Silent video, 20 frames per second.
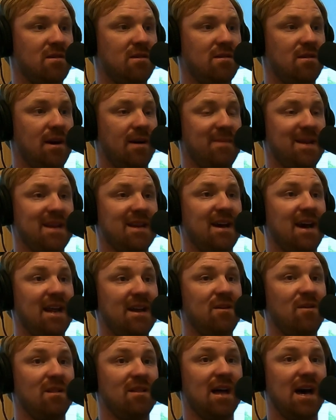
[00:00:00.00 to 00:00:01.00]
I mean, I
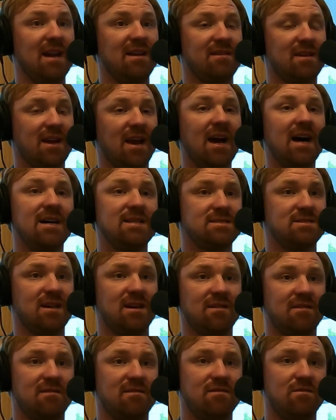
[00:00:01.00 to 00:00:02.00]
know a lot of the guys
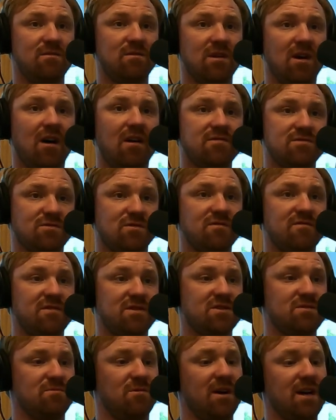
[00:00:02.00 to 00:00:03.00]
that do the offshore
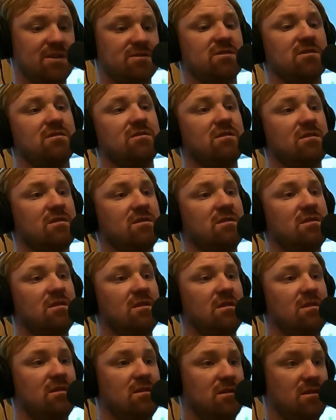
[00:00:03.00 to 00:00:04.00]
fishing will actually hook
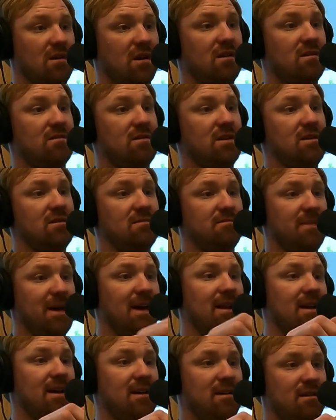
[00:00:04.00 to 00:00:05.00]
underneath the
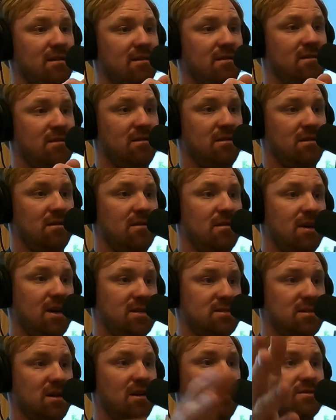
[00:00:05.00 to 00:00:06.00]
belly,
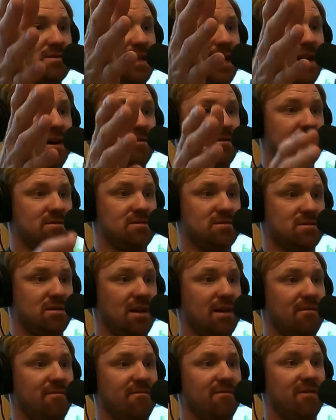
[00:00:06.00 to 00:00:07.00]
and toss out and just
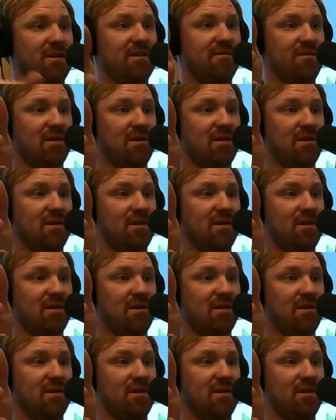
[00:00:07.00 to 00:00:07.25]
let them free float.